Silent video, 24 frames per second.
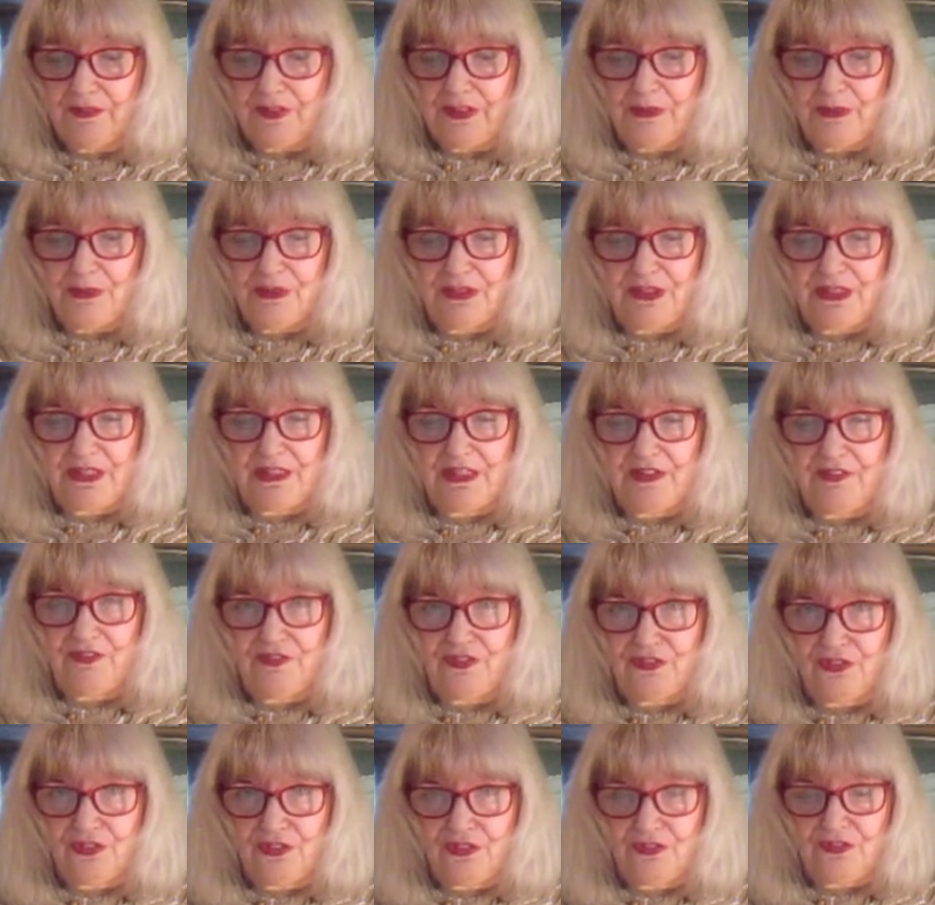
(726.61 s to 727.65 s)
He was getting
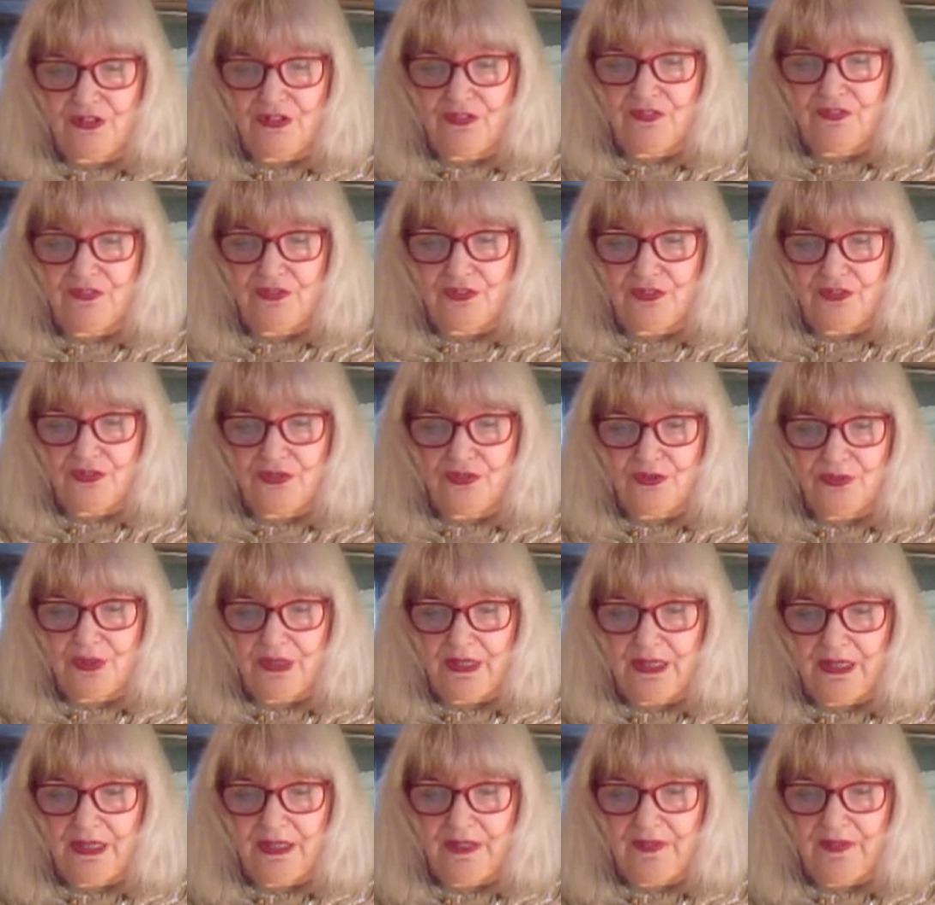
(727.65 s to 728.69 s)
further and further
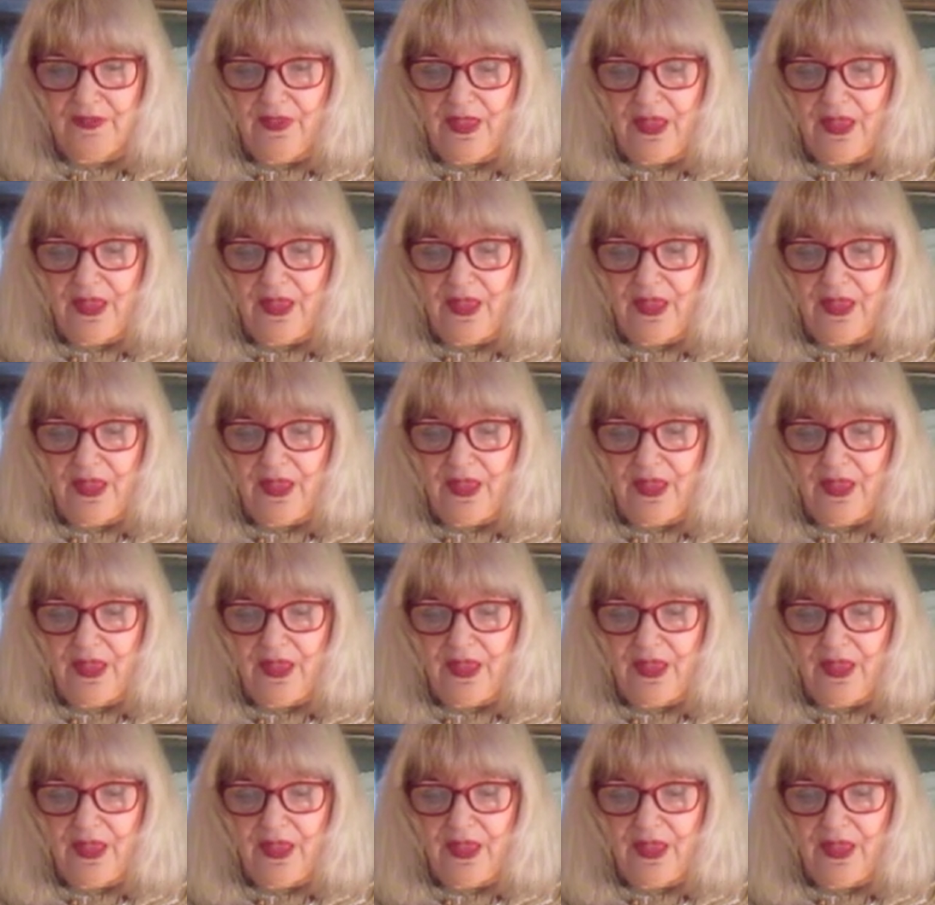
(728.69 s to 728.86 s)
away.